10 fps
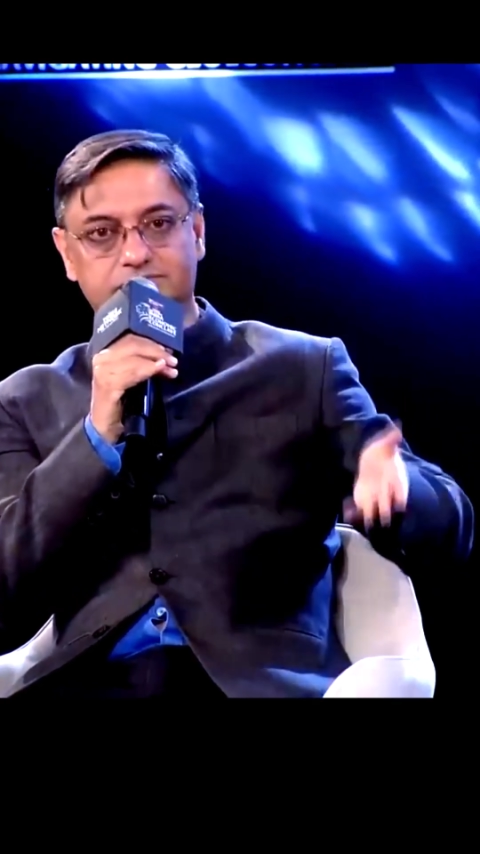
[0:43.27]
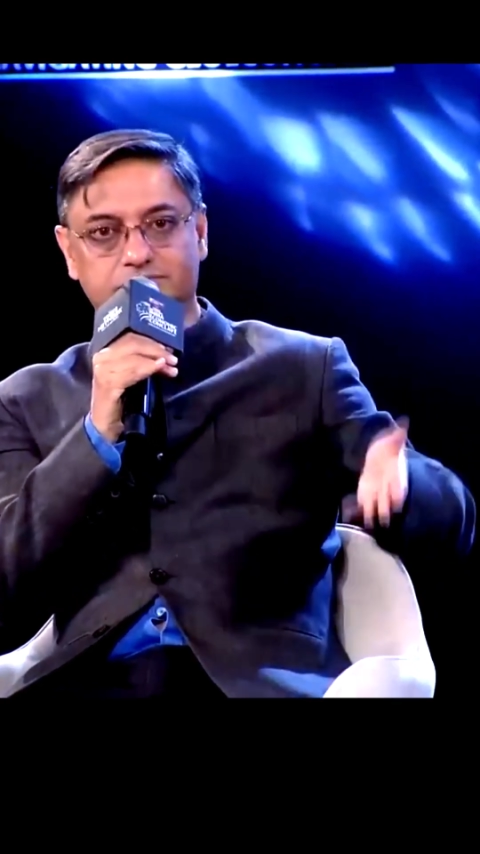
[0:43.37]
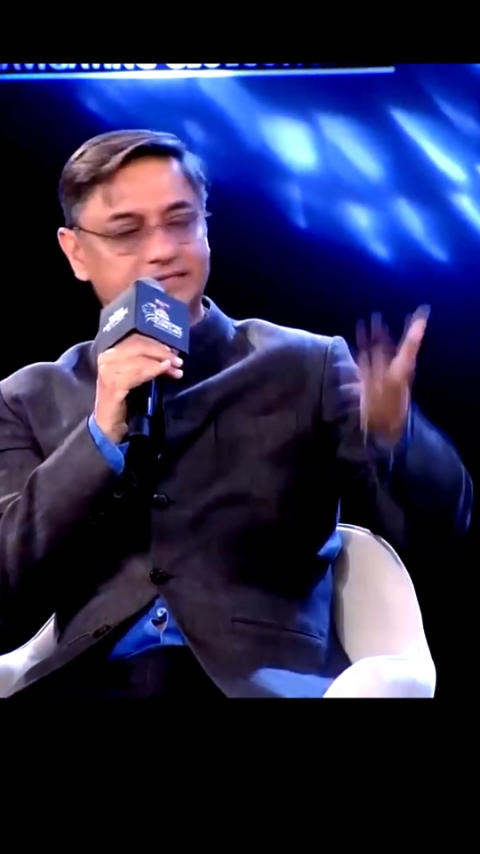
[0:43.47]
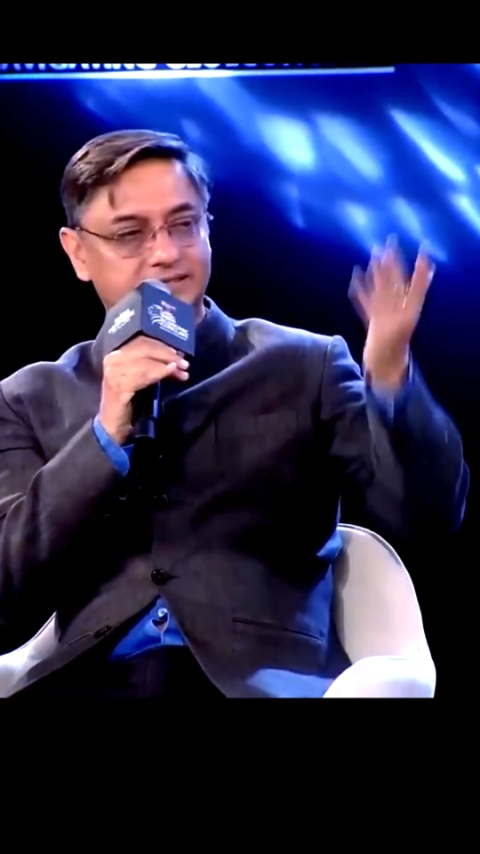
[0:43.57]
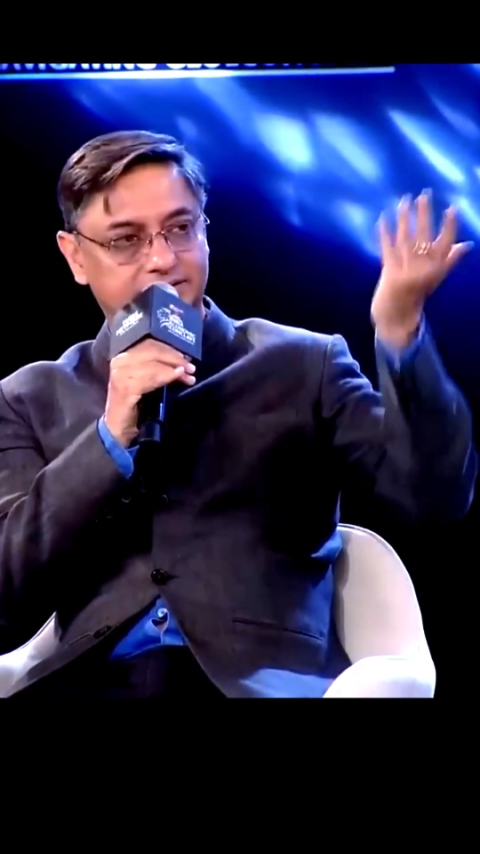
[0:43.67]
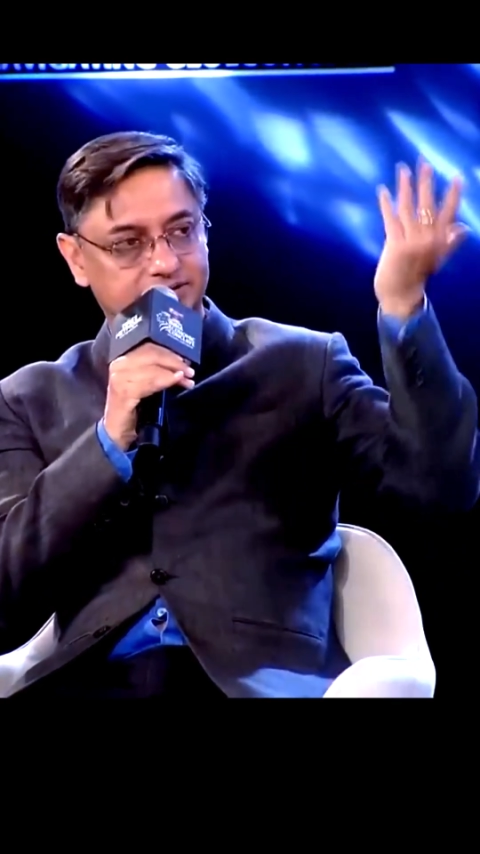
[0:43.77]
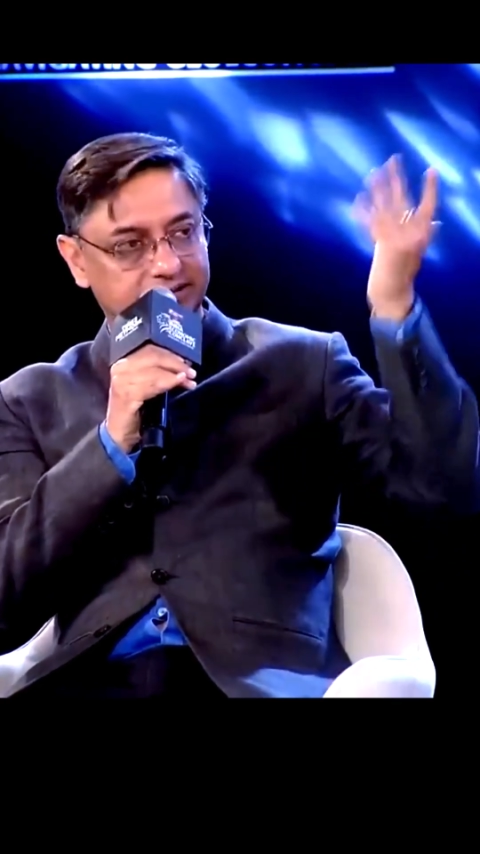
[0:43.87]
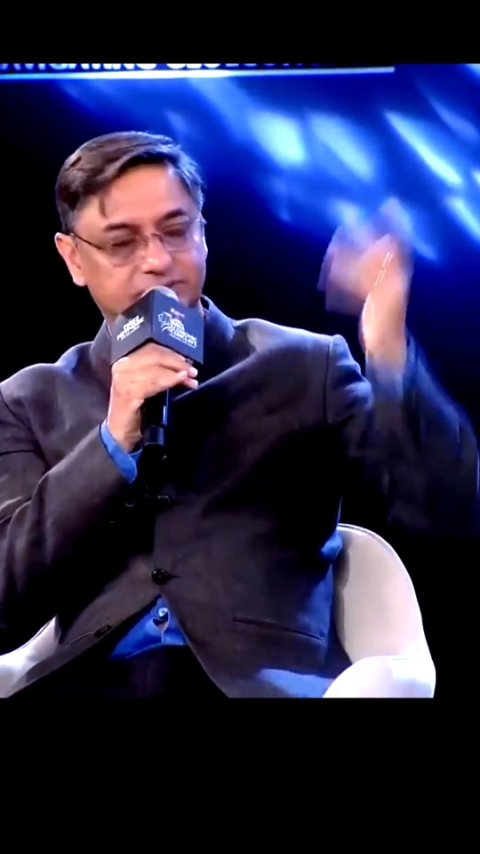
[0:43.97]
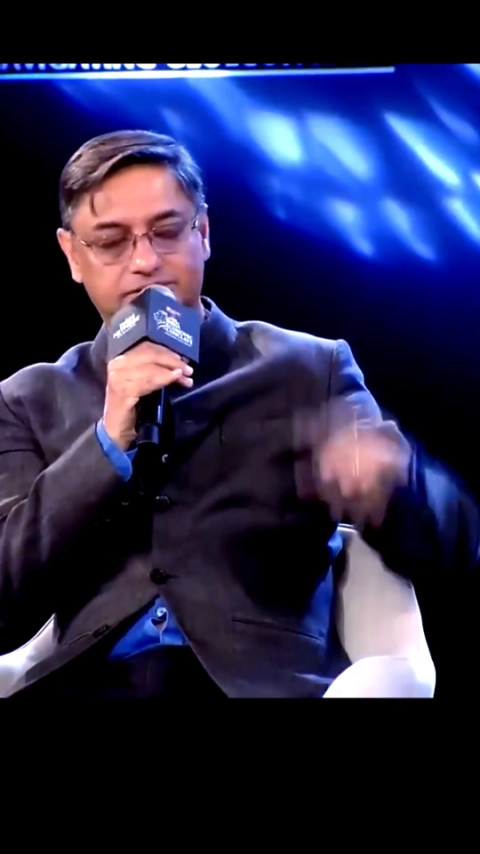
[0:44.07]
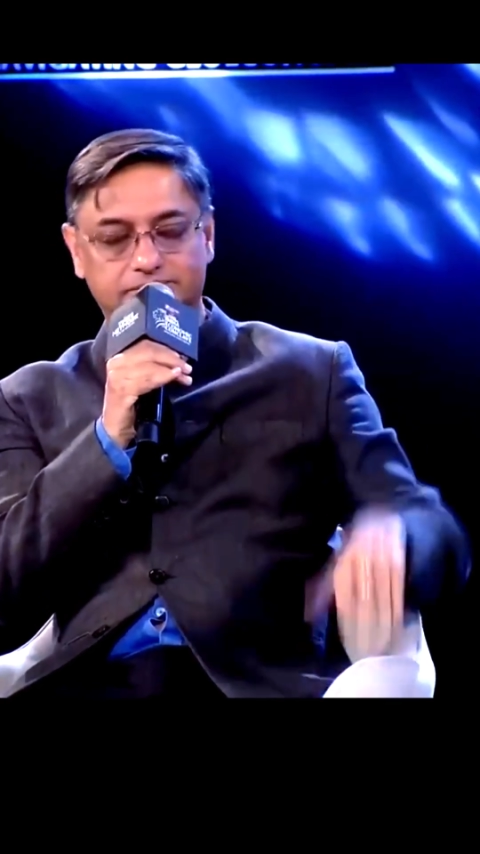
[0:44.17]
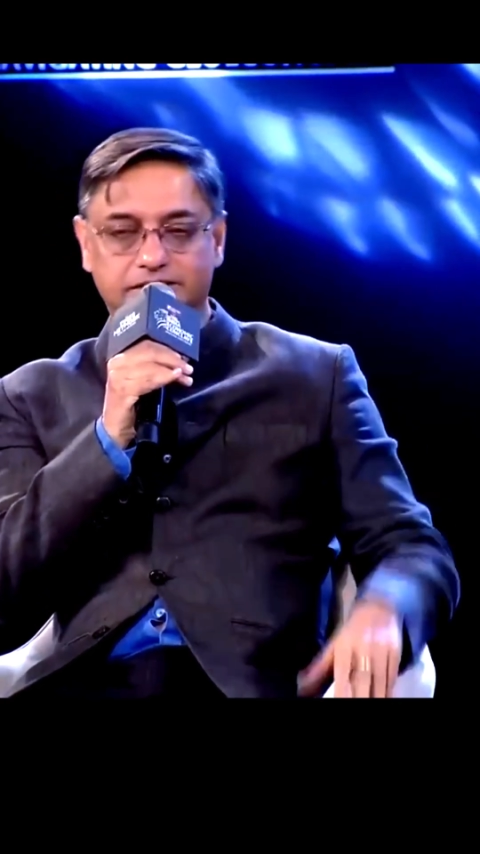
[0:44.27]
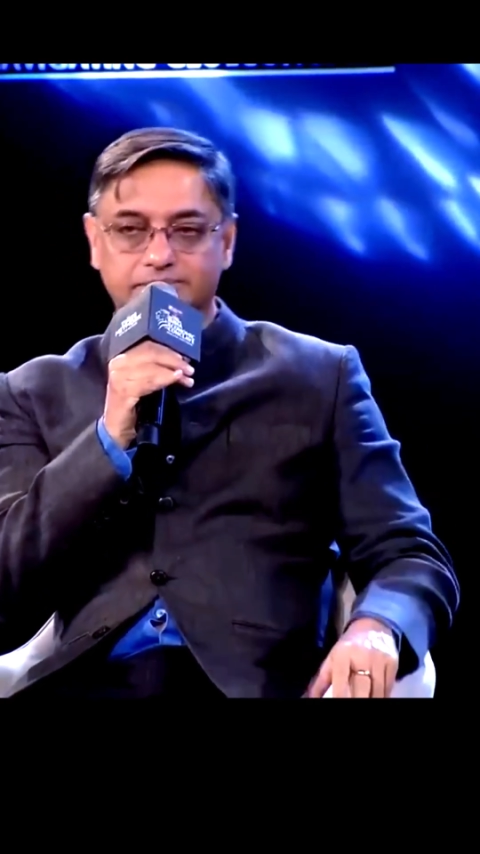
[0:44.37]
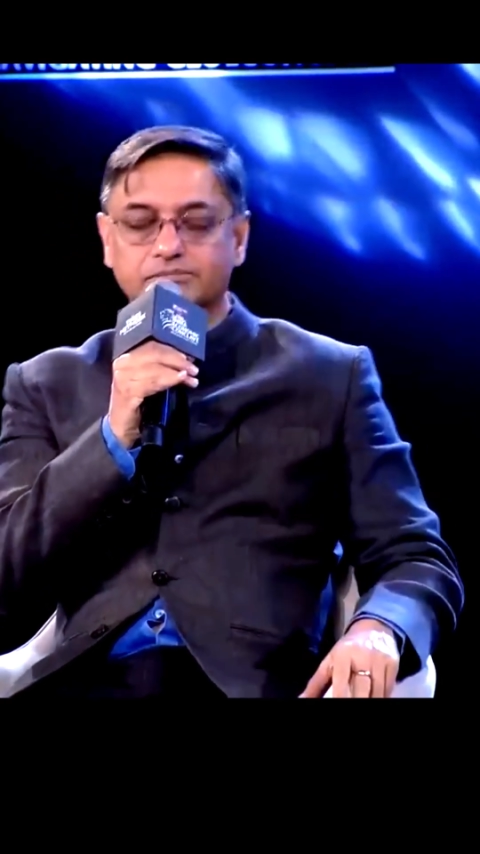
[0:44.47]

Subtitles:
2030 or something.